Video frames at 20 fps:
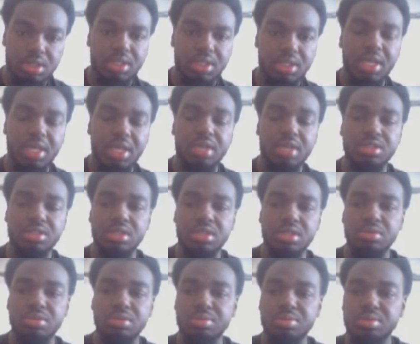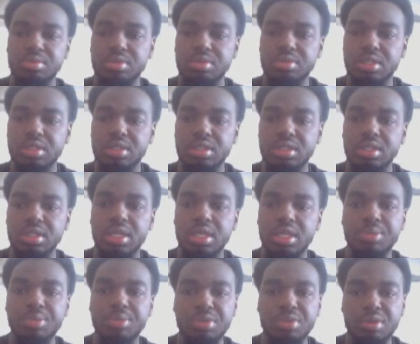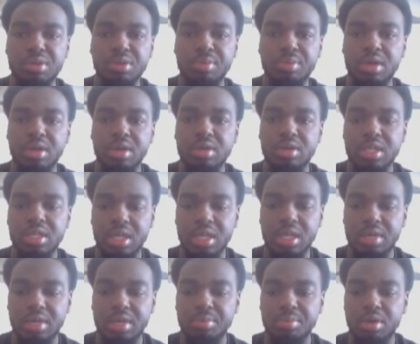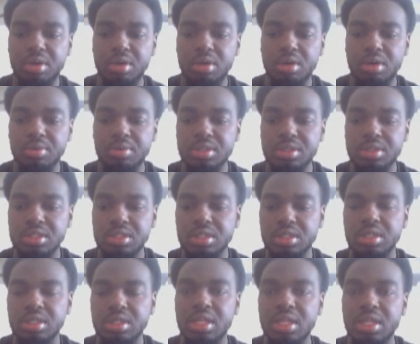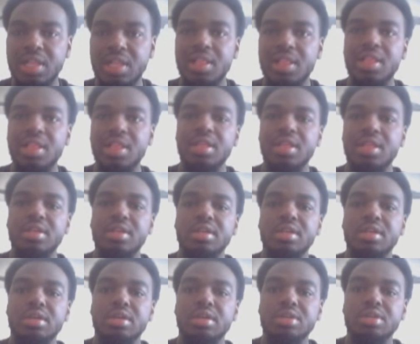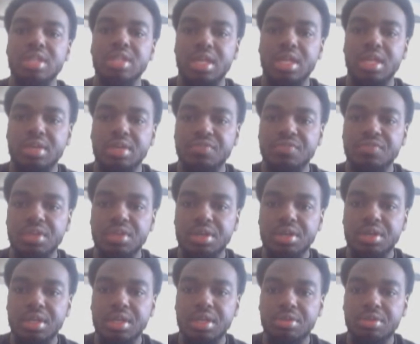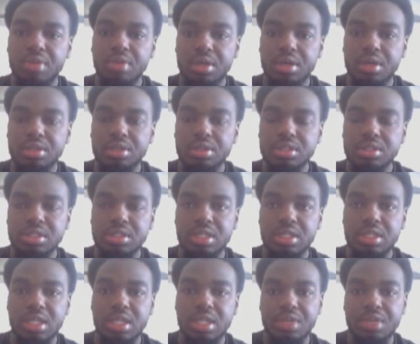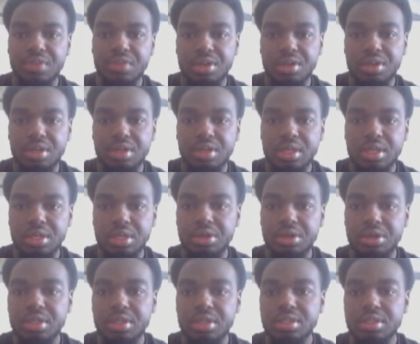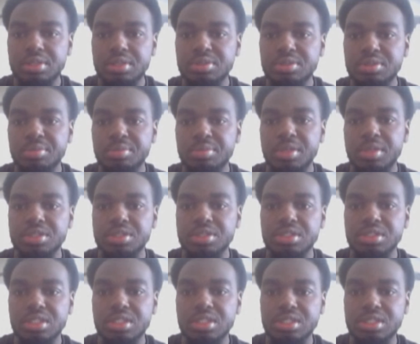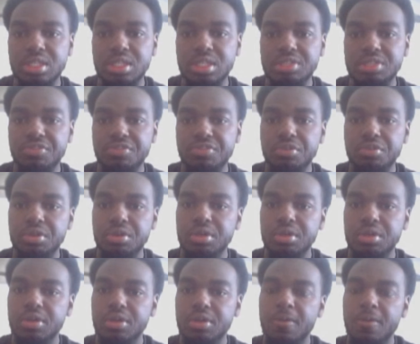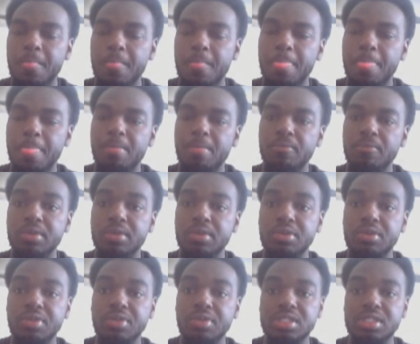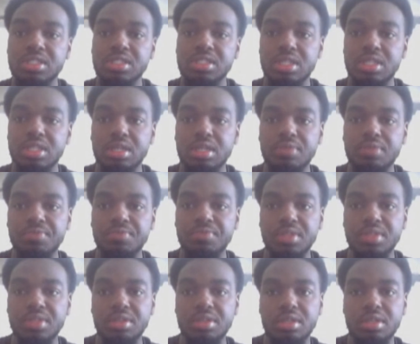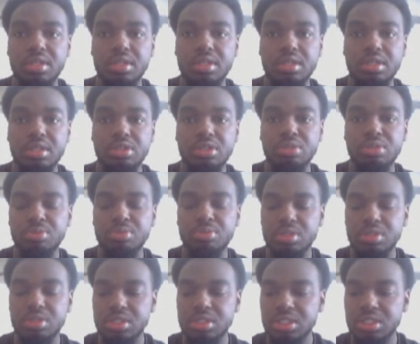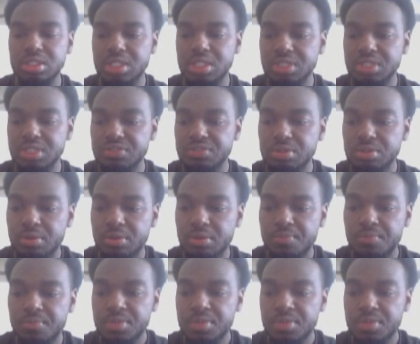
they also helped the group out a lot. Paul was on a lot of their hit records and a lot of their great. He was a major success for one of the reasons that the group was successful.